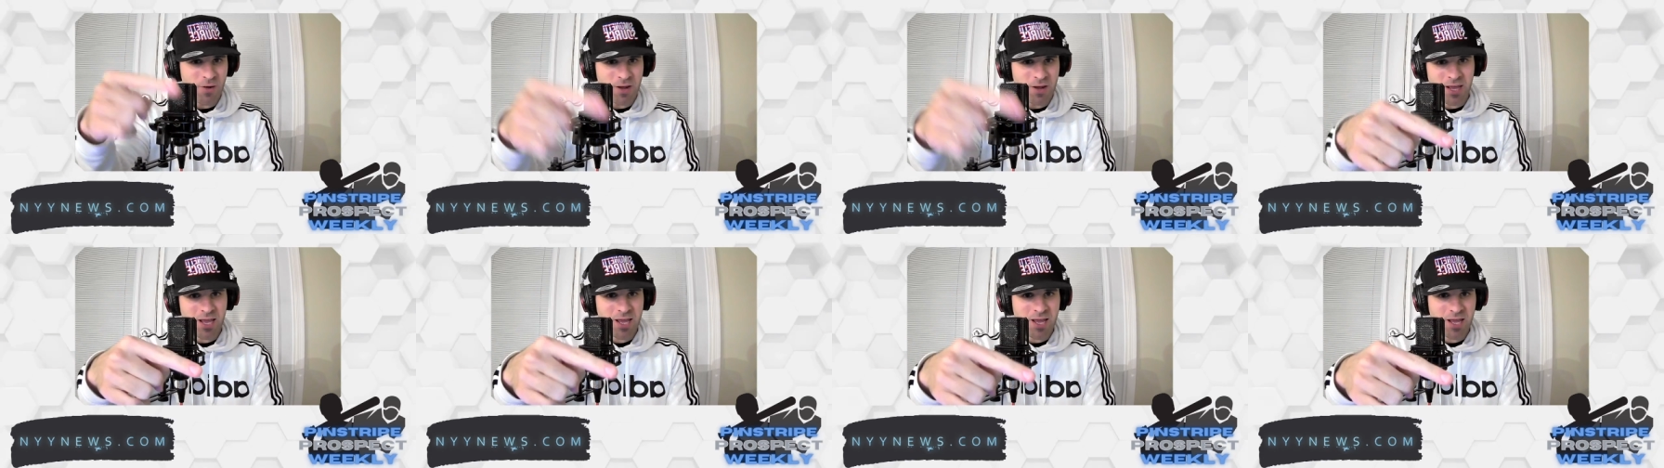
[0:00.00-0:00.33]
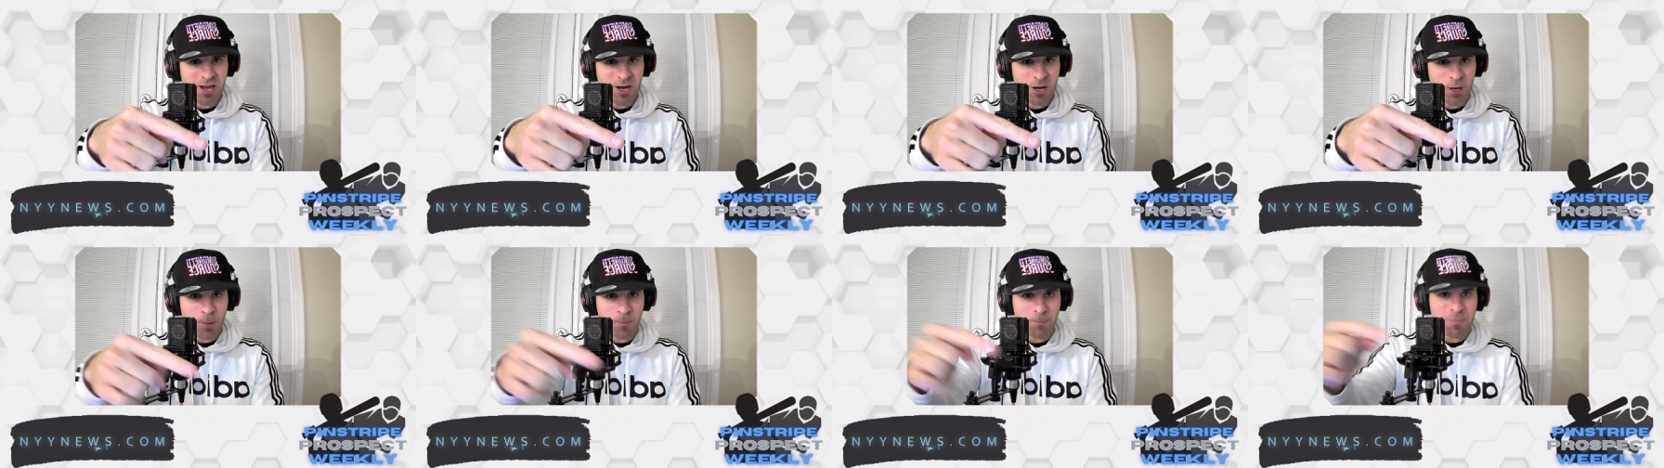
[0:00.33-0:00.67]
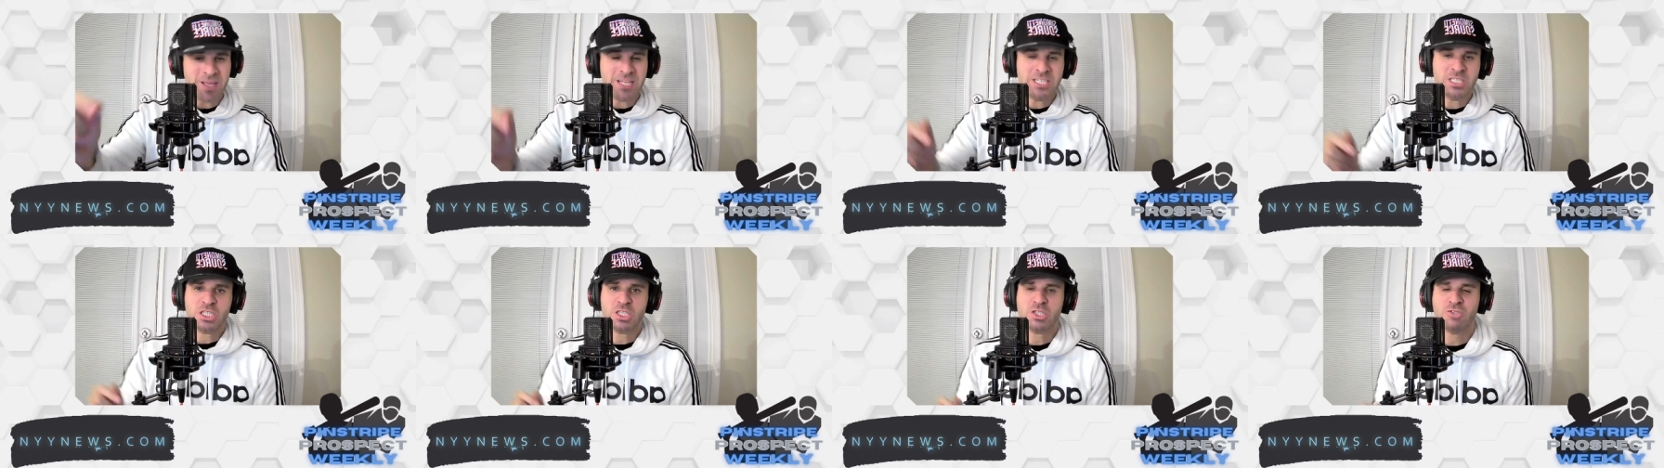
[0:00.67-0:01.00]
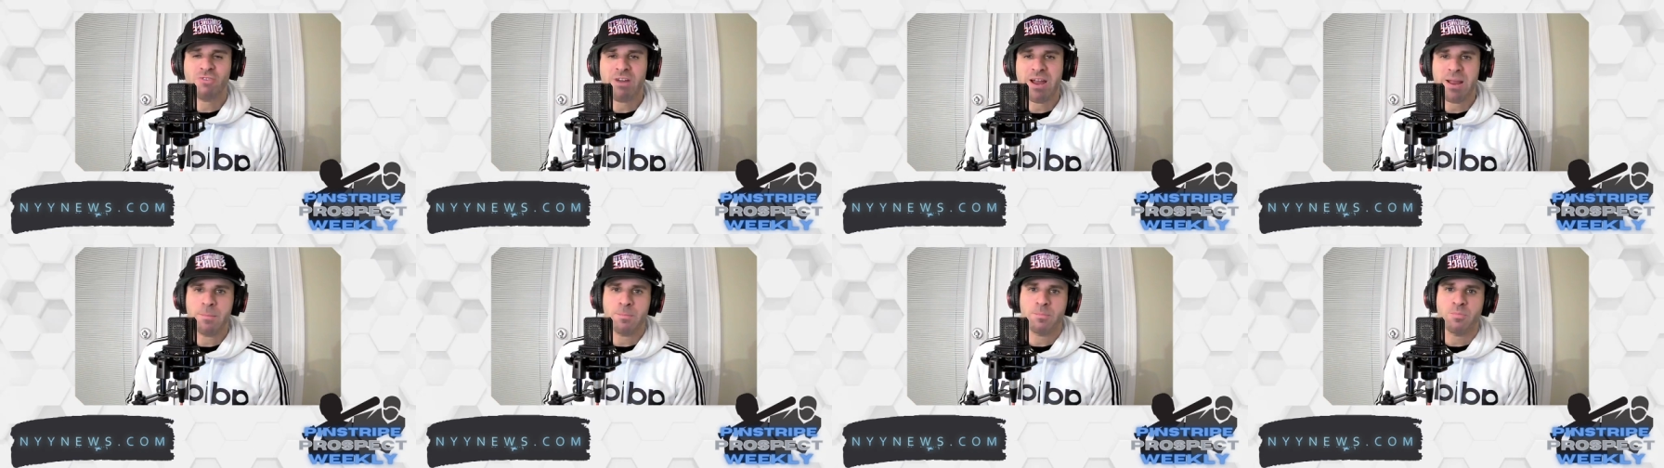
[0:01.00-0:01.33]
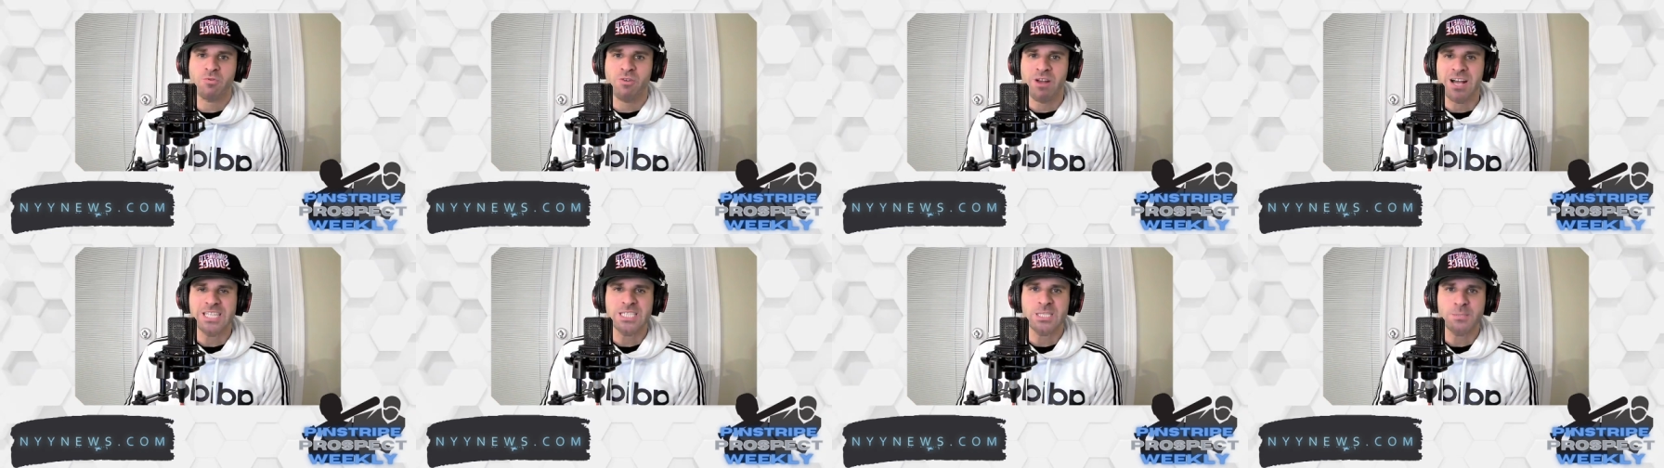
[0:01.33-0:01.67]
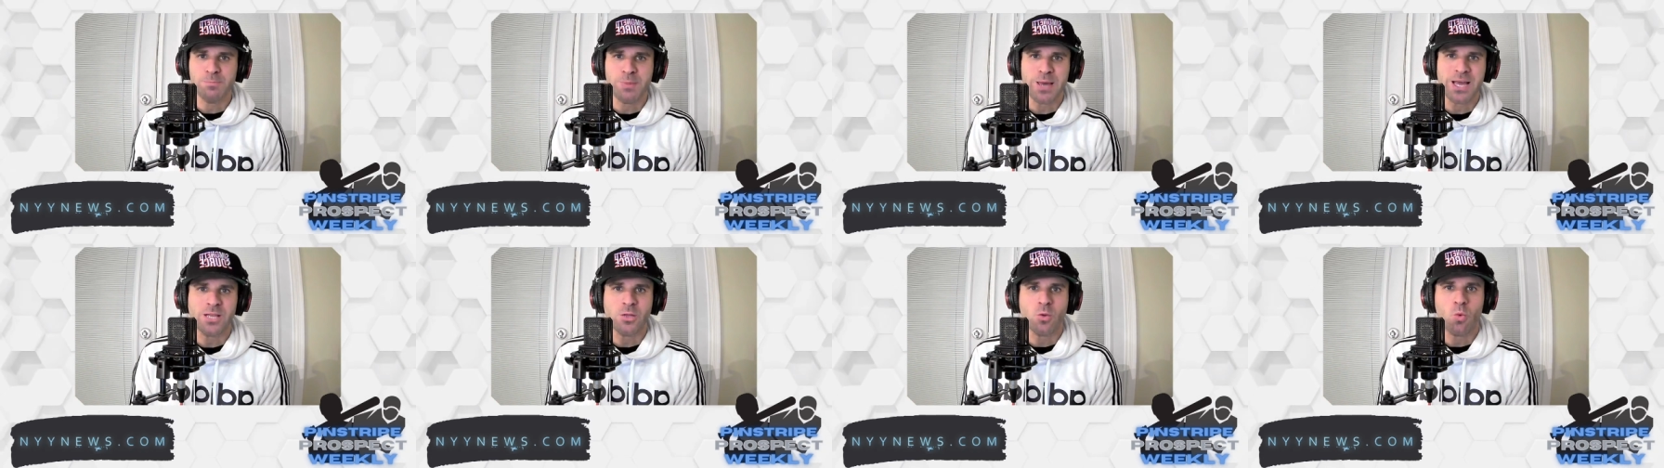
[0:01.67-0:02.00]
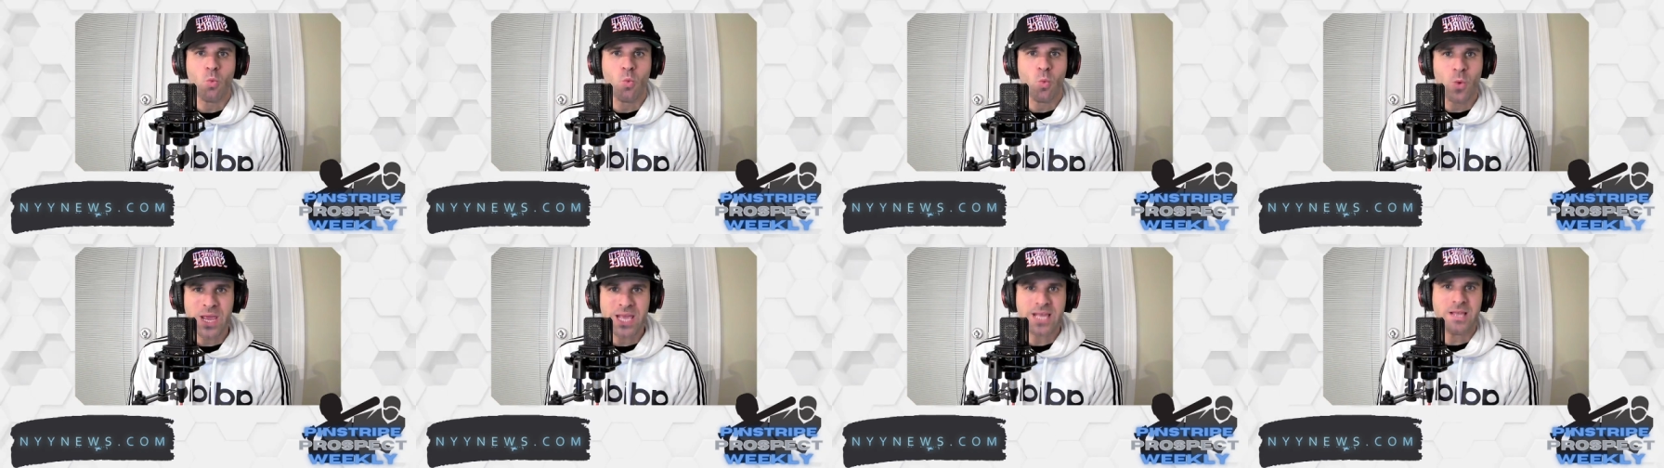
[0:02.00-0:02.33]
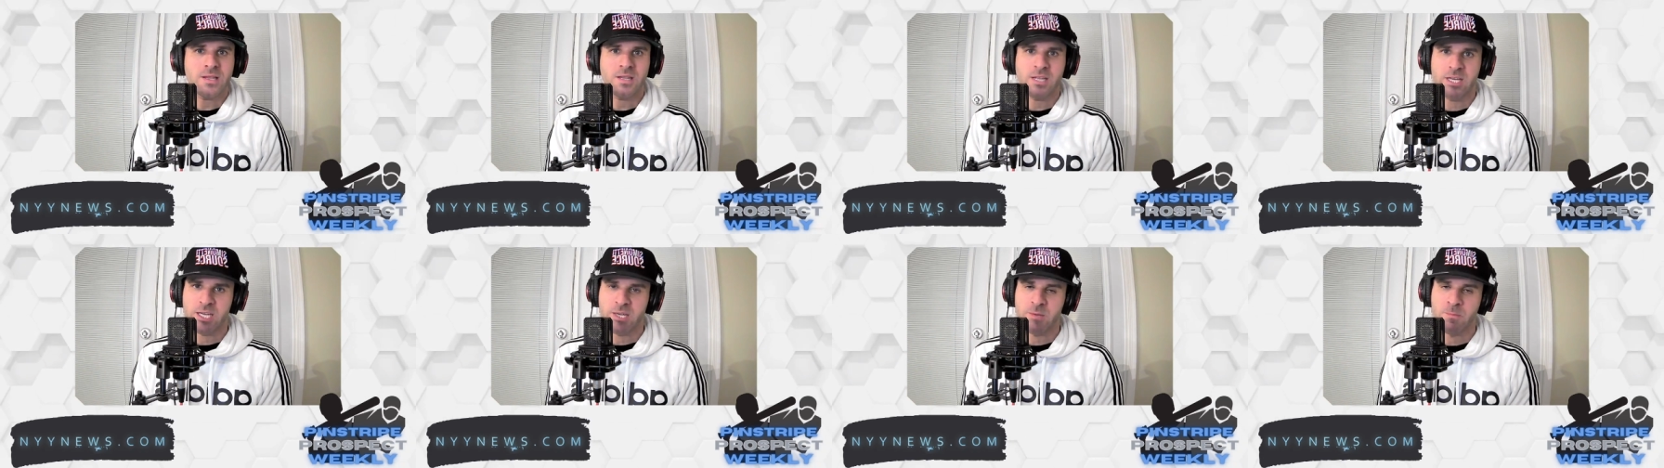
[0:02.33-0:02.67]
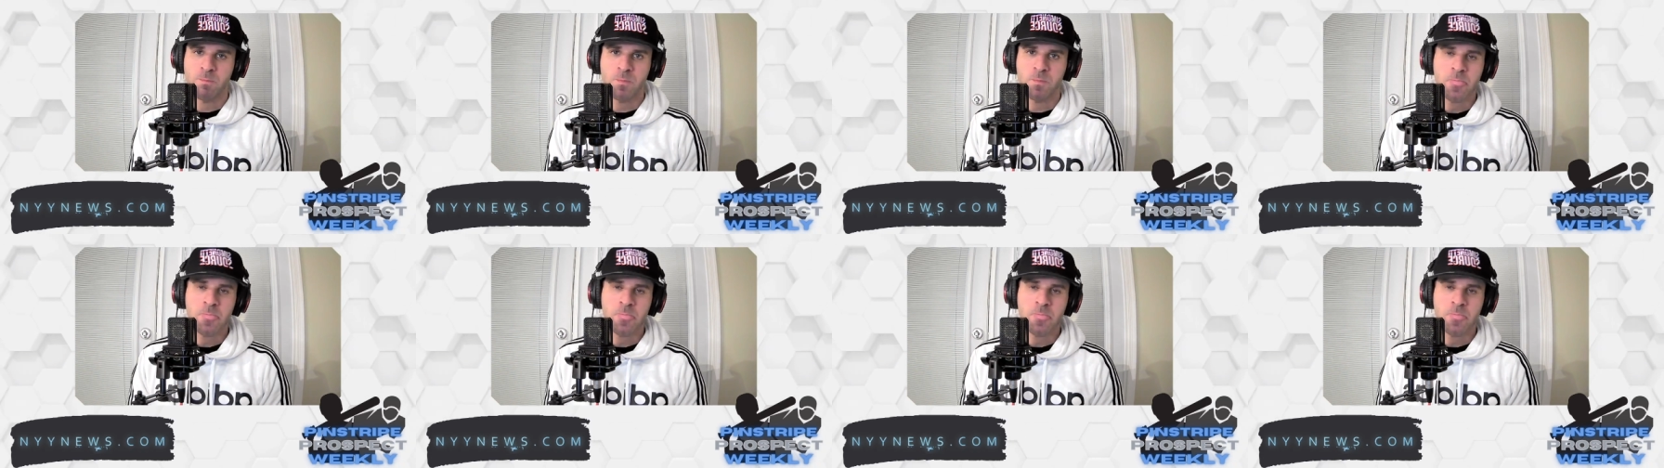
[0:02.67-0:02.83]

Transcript: here, Pinstripe Prospect Weekly.